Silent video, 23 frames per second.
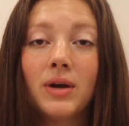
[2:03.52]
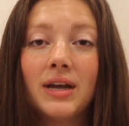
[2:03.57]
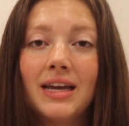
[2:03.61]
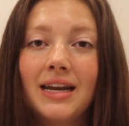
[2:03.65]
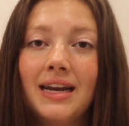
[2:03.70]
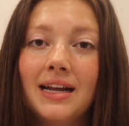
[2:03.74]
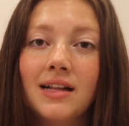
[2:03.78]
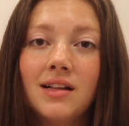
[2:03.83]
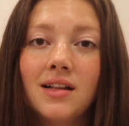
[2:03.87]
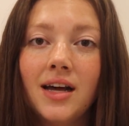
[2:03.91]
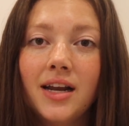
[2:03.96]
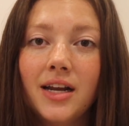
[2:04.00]

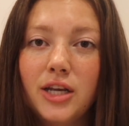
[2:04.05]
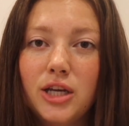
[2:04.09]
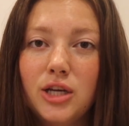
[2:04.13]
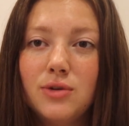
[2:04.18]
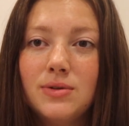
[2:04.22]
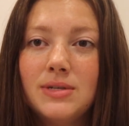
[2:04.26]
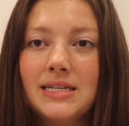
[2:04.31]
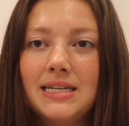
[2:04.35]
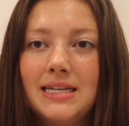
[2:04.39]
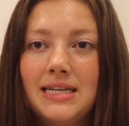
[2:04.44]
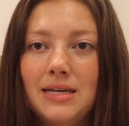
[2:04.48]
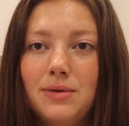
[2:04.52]
getting a lot of
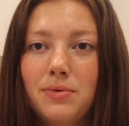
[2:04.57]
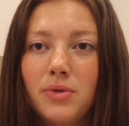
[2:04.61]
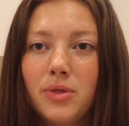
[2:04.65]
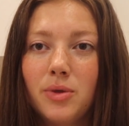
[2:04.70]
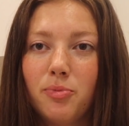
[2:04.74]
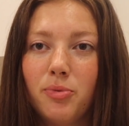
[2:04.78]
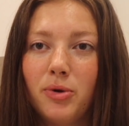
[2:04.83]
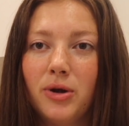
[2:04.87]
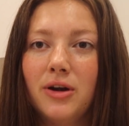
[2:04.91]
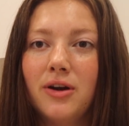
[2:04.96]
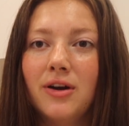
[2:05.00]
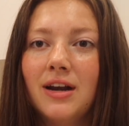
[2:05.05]
QT with the
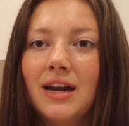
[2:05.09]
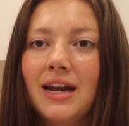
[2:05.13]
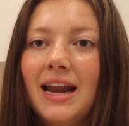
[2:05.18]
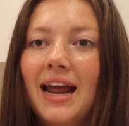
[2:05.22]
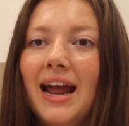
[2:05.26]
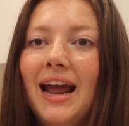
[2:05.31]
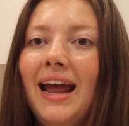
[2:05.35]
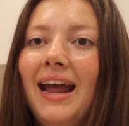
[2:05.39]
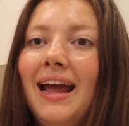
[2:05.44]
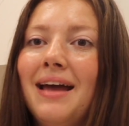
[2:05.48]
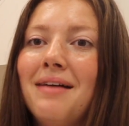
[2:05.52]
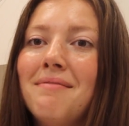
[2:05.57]
printer
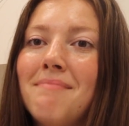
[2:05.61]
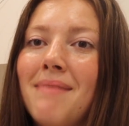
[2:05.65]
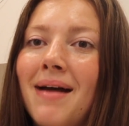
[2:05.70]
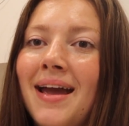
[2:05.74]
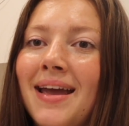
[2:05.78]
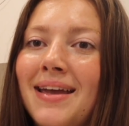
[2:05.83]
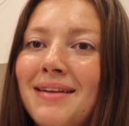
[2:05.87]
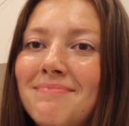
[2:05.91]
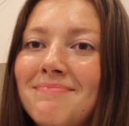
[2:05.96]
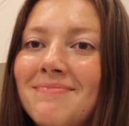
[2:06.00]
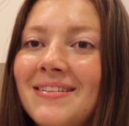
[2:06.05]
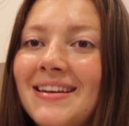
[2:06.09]
today. It
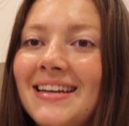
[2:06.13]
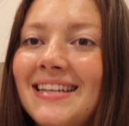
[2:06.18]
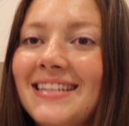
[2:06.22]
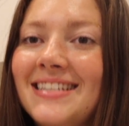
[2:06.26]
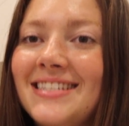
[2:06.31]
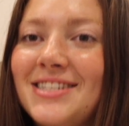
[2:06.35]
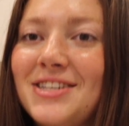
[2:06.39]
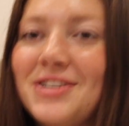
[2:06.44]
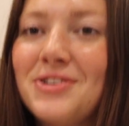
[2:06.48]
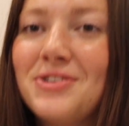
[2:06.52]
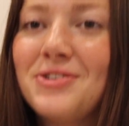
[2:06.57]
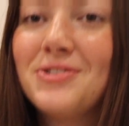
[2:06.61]
might be
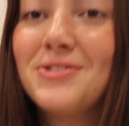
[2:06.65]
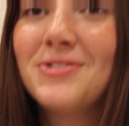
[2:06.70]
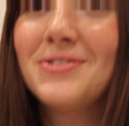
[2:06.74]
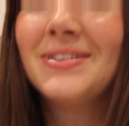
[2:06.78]
too